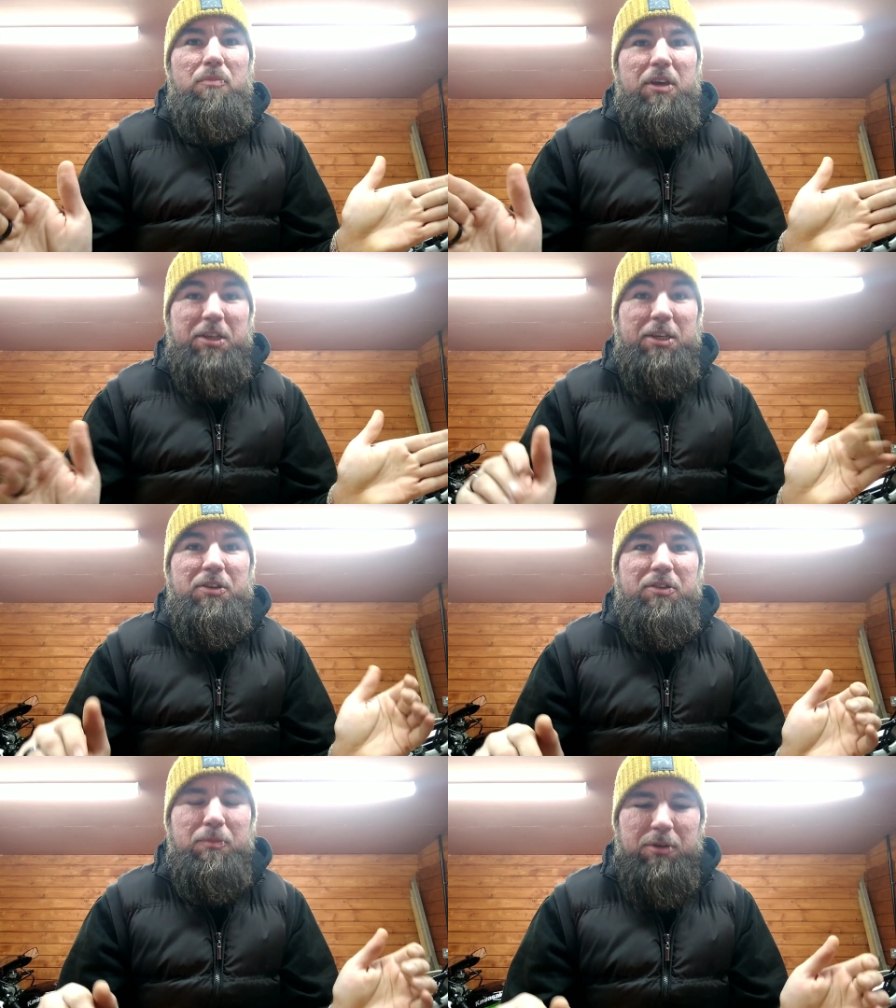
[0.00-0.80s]
This
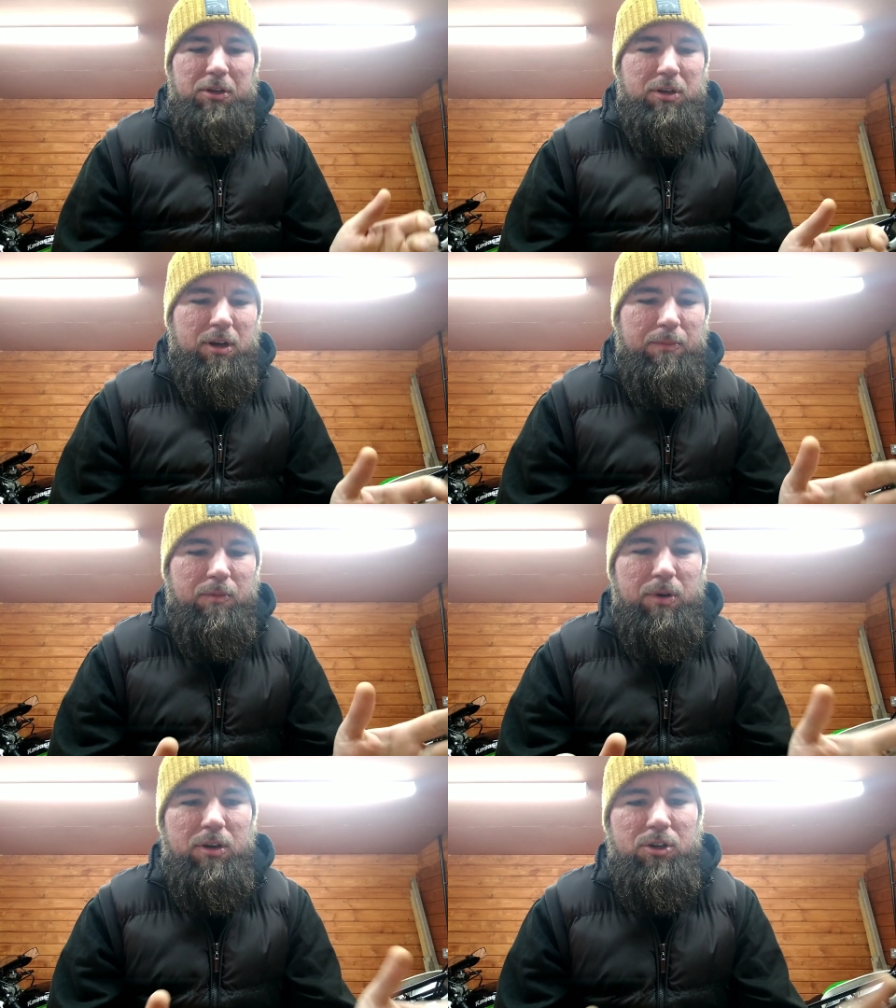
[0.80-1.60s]
is the Pissed Alignment
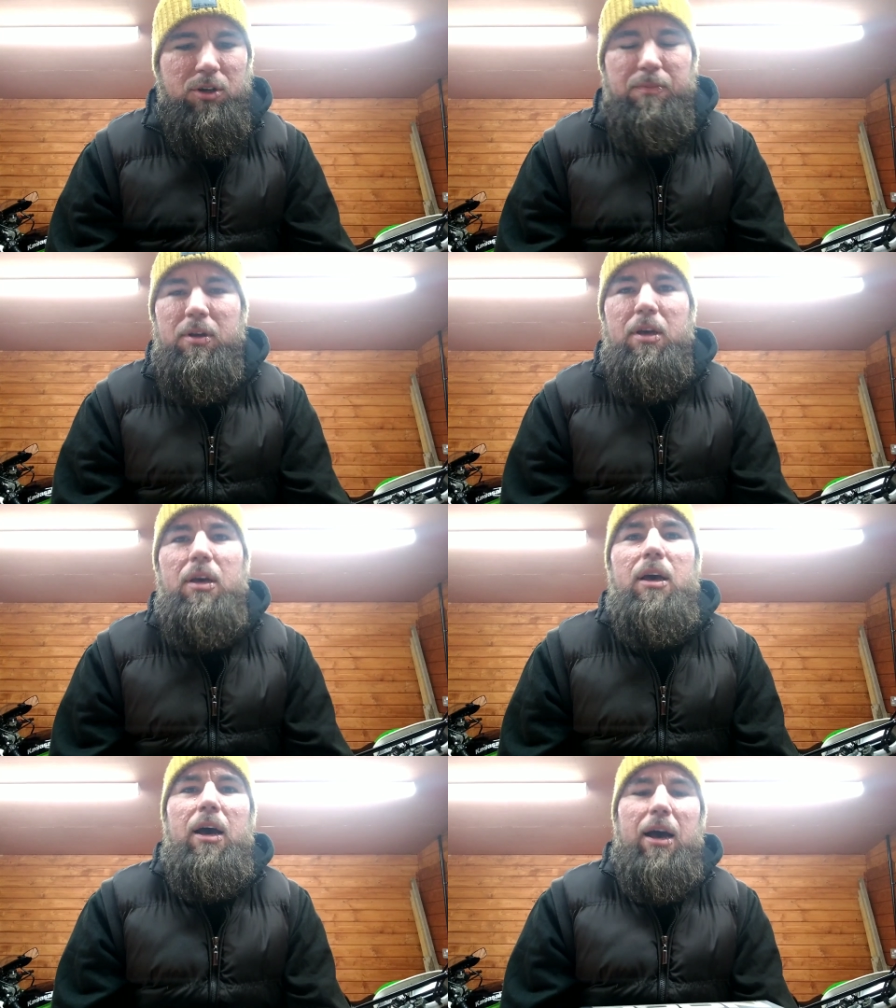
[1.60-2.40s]
Workshop.
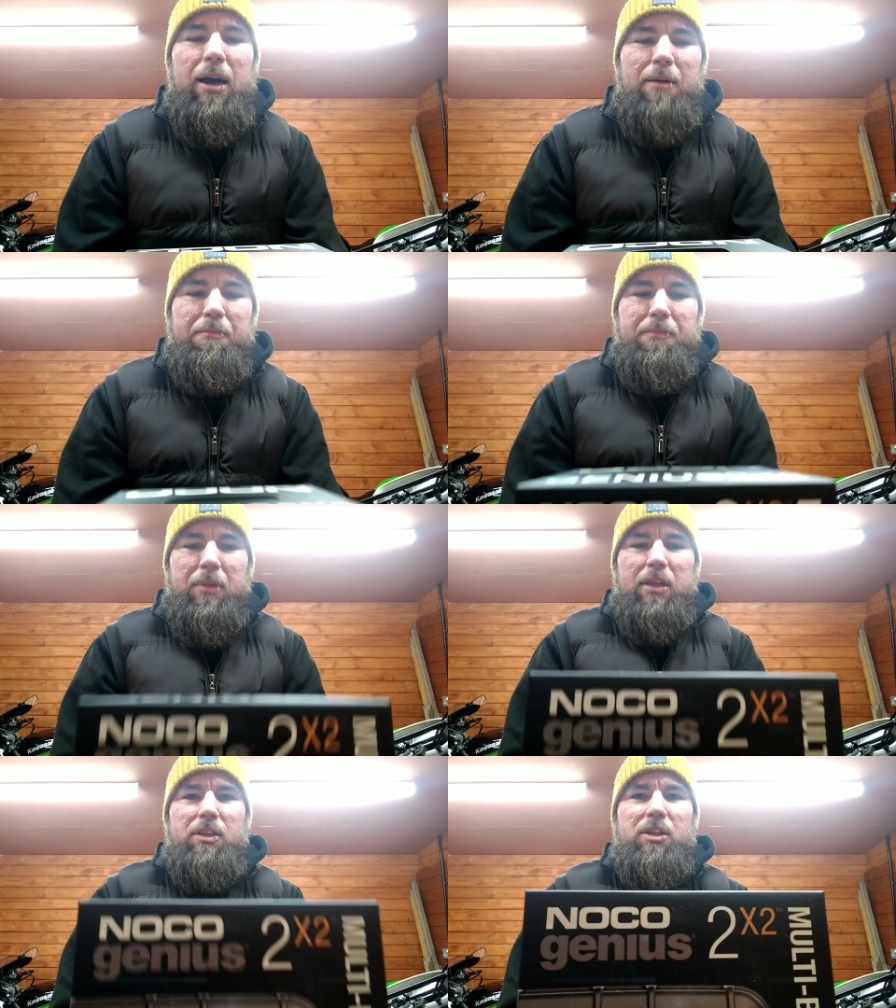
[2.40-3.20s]
Um,
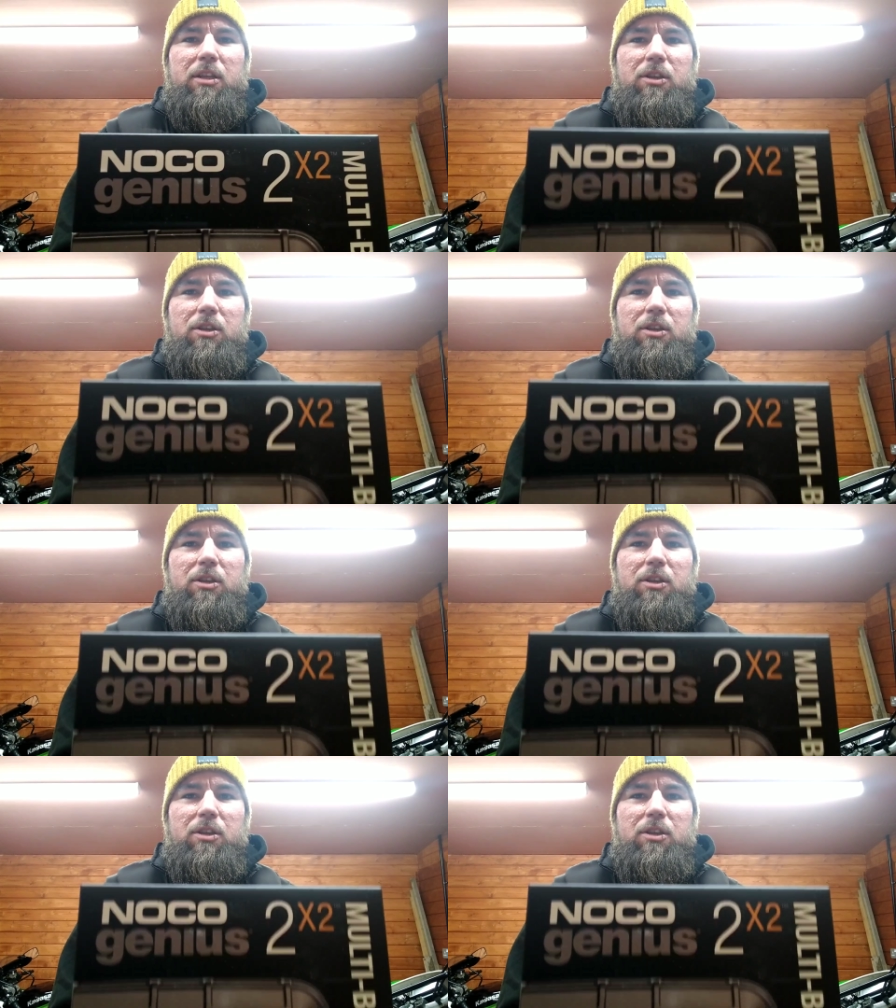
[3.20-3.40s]
let's take